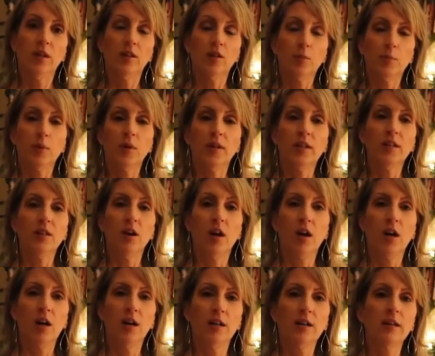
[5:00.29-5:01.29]
They're pretty
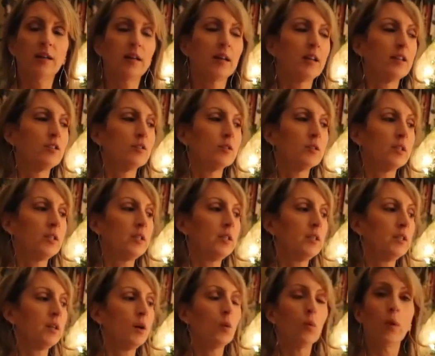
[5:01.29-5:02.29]
long, and you'll
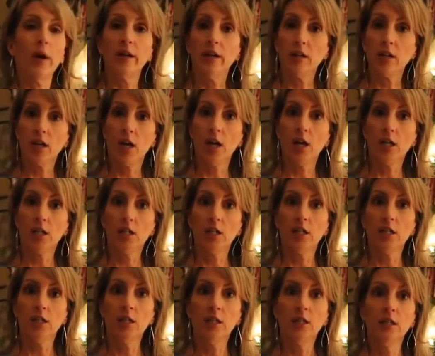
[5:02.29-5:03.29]
need a wire
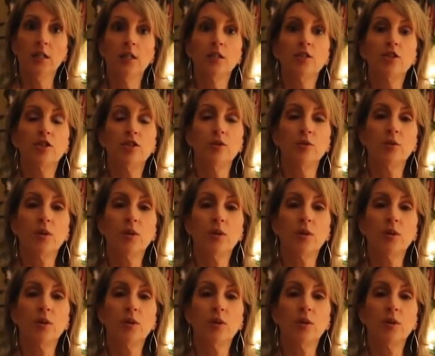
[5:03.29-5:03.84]
cutter to